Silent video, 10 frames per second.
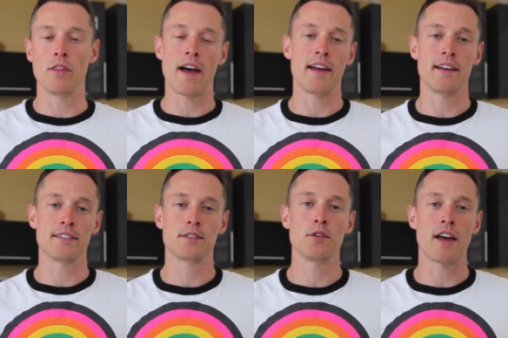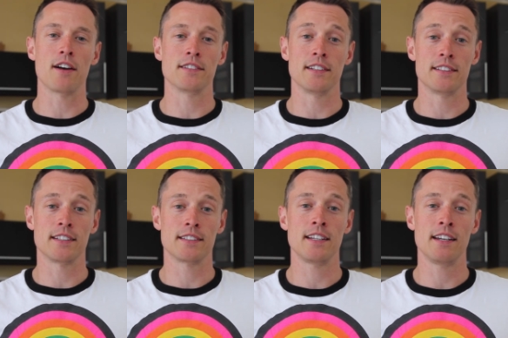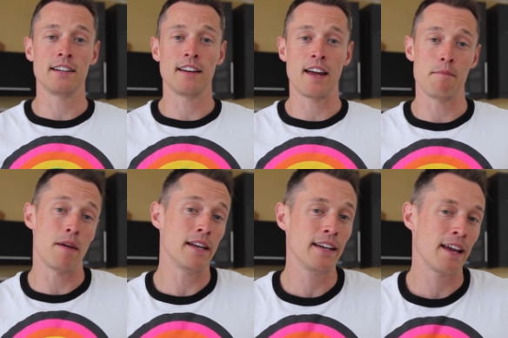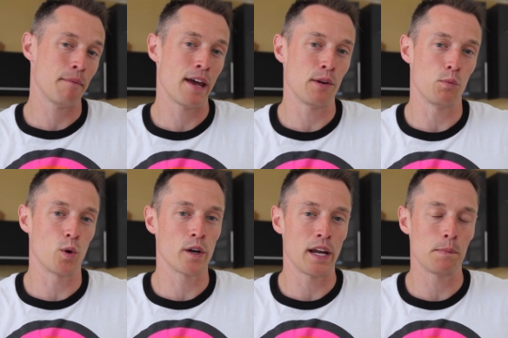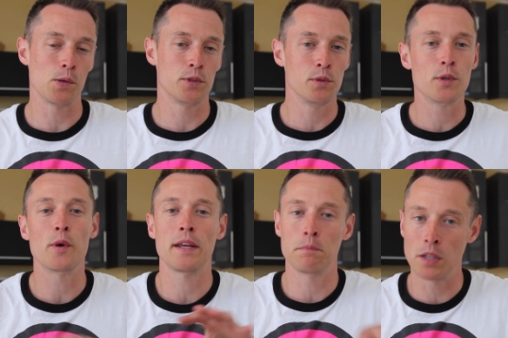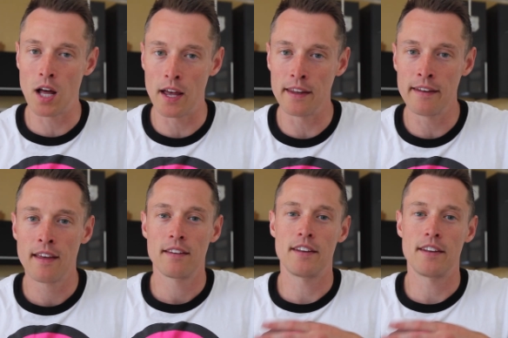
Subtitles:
that it's 2016 and many gay men weren't able to donate blood